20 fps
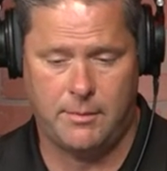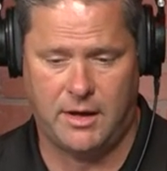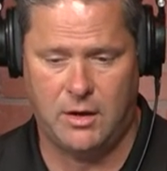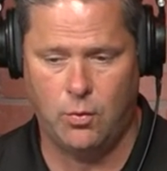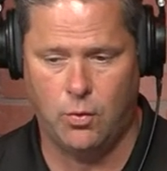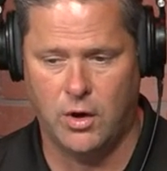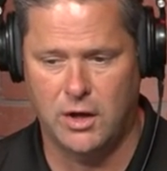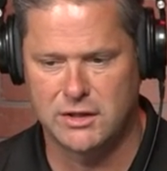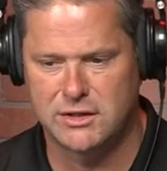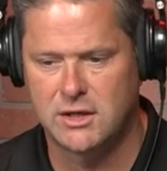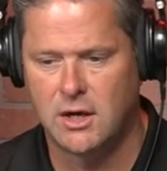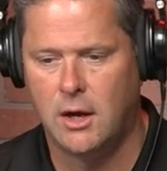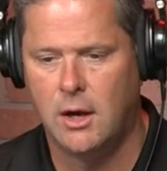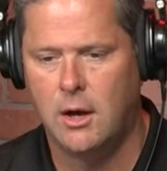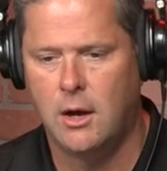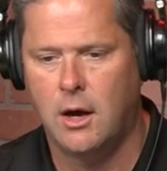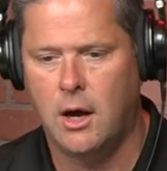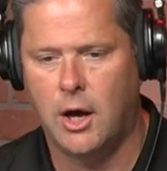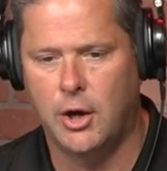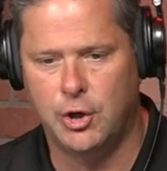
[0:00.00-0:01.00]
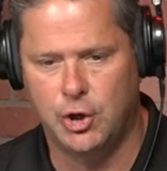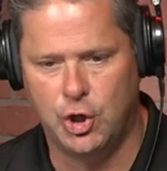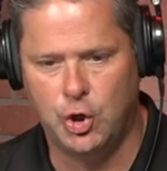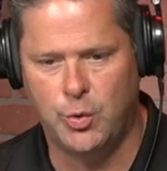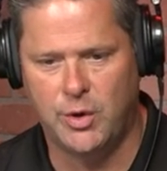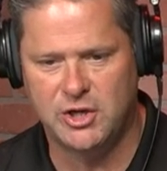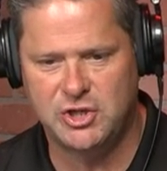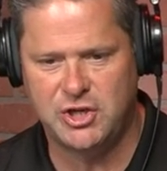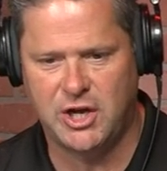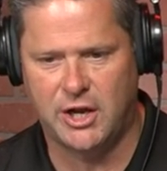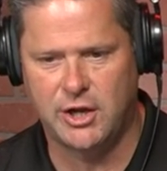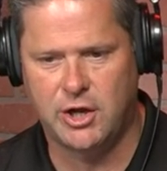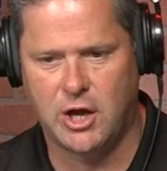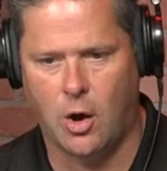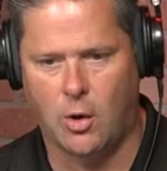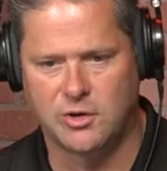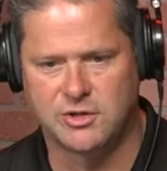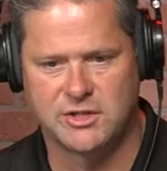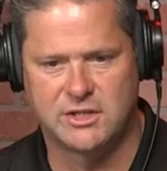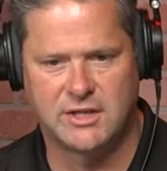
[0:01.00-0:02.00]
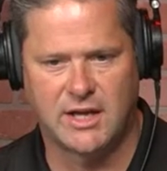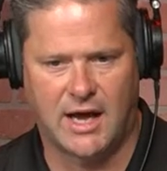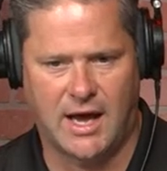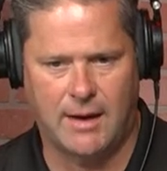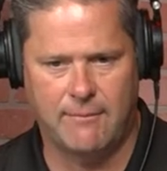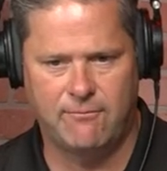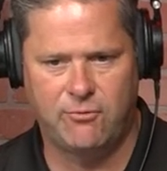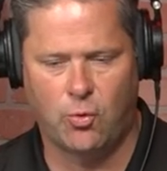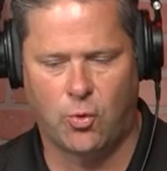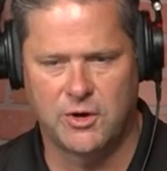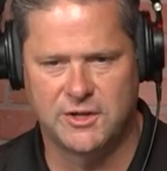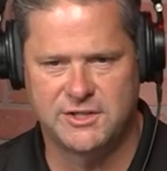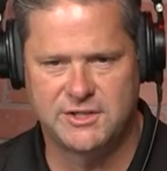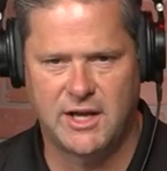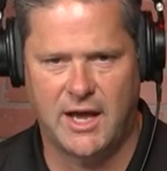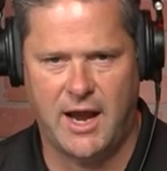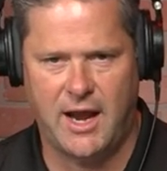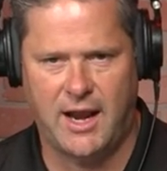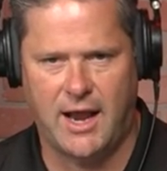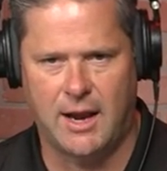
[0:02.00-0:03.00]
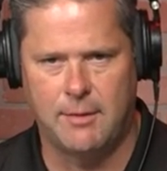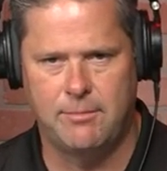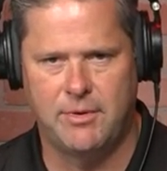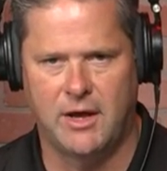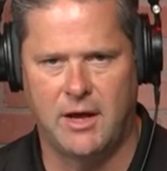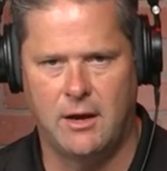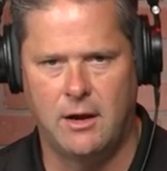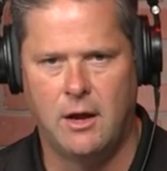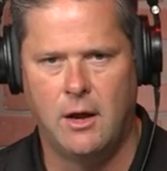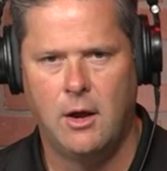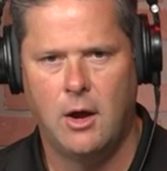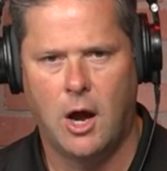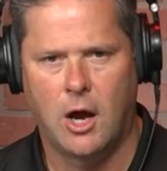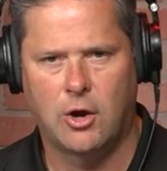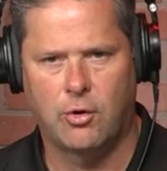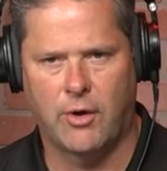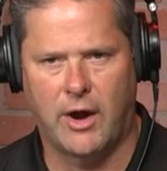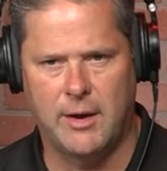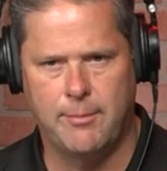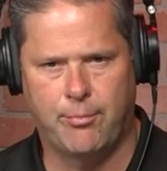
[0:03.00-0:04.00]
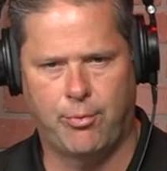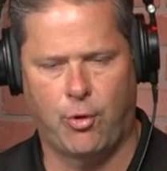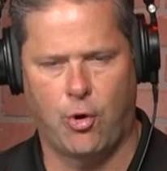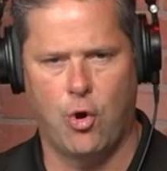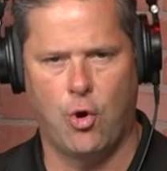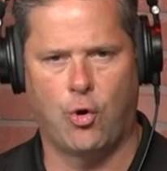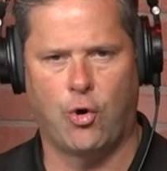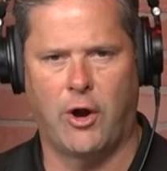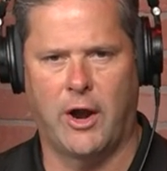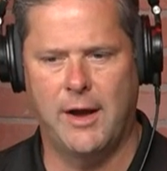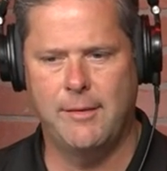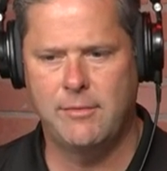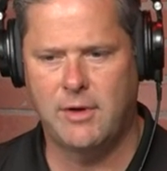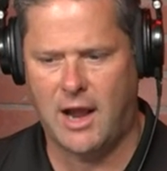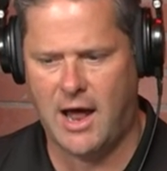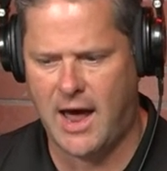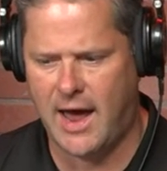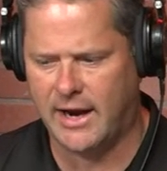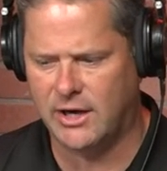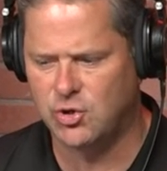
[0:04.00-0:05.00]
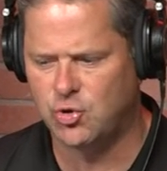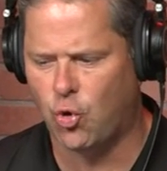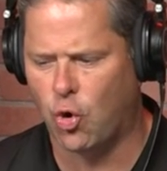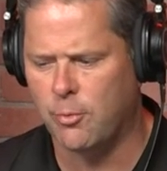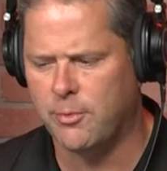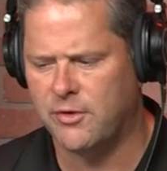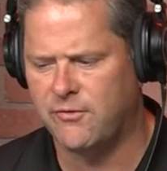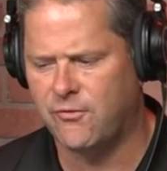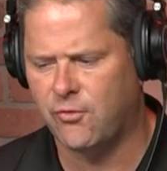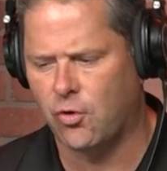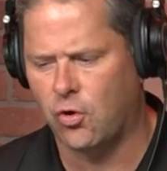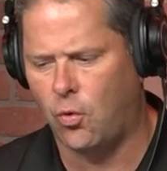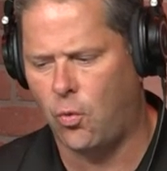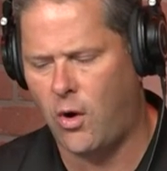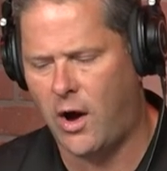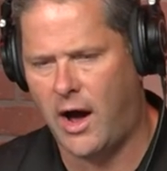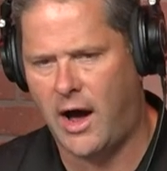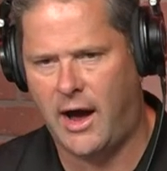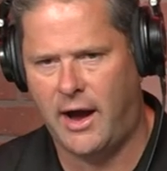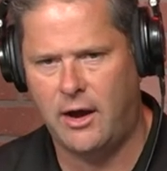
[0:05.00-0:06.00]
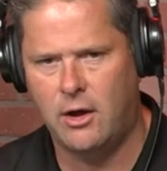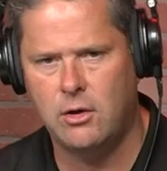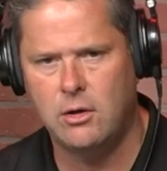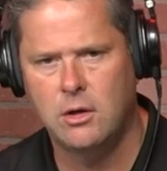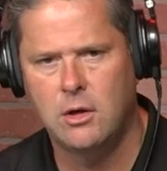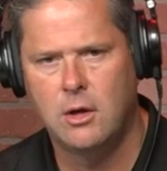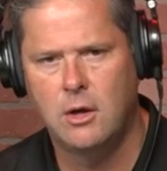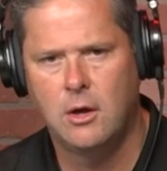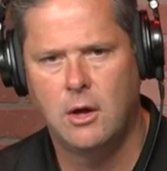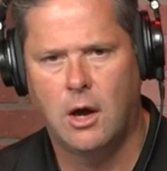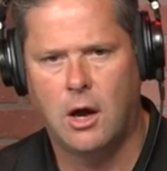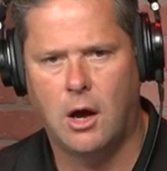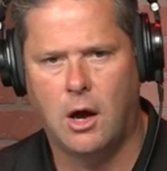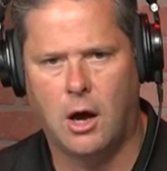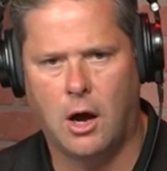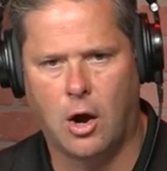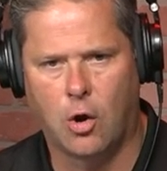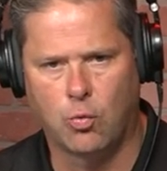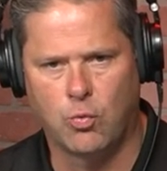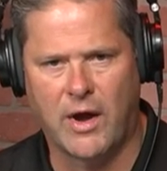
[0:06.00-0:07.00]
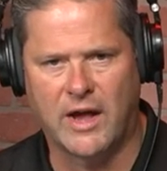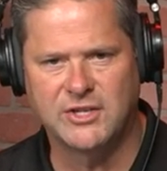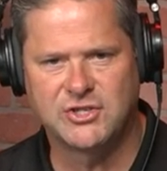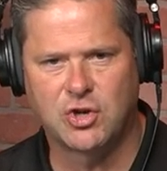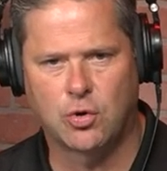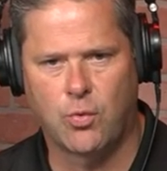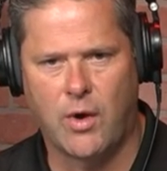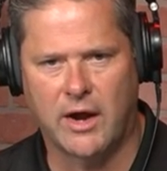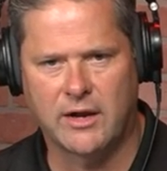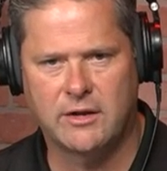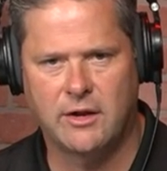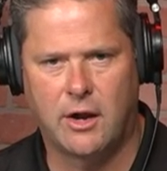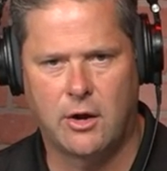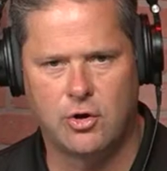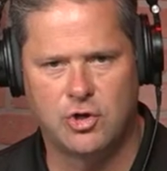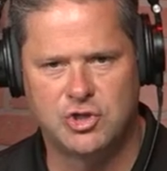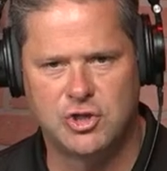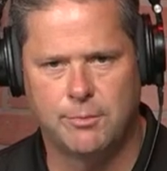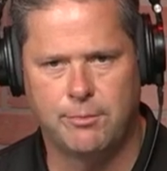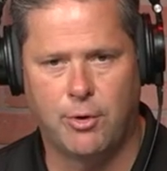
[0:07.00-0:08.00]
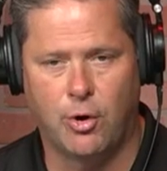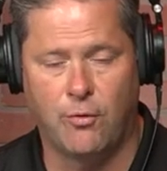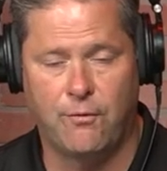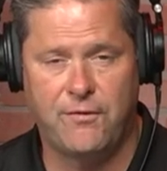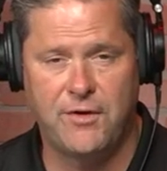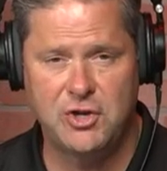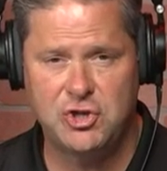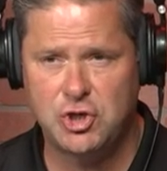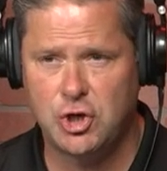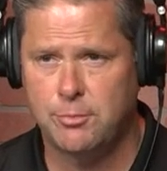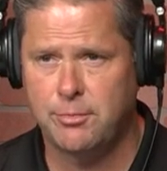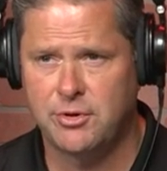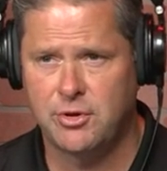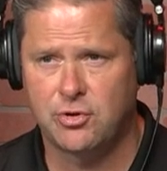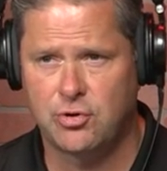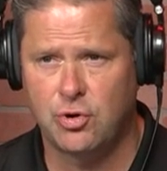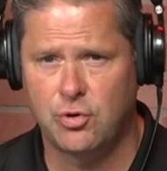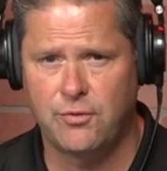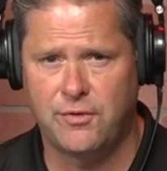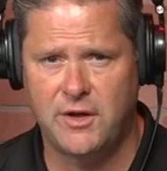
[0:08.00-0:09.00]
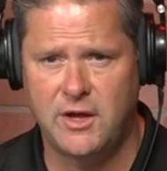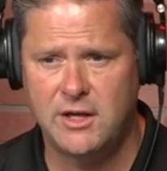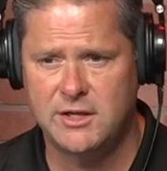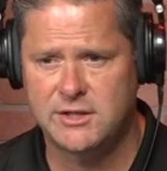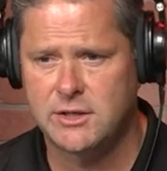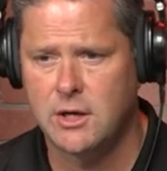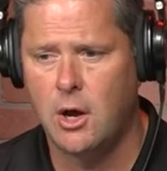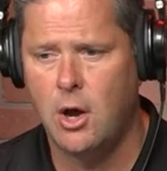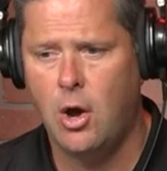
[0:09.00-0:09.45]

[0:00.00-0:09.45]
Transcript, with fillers: He was a newish head coach at the time. Florida State had been a great program, lying dormant for a while, uh, resurrected under Jimbo Fisher. But the truth is,